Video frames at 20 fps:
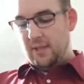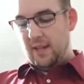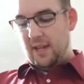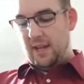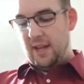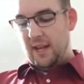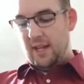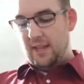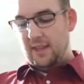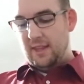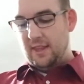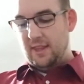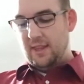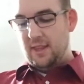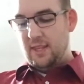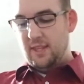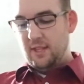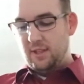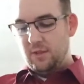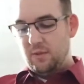I got
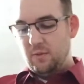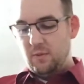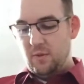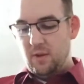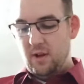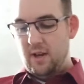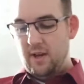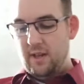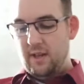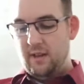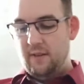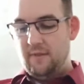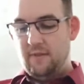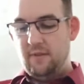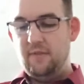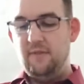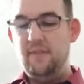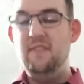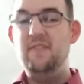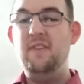this one for
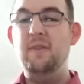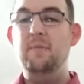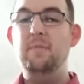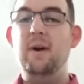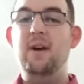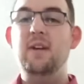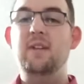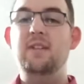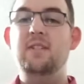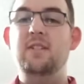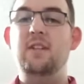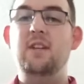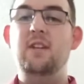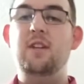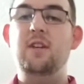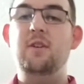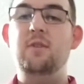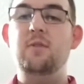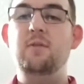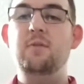$50
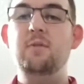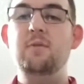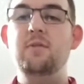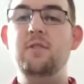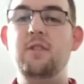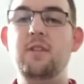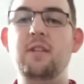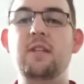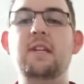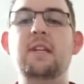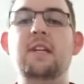used.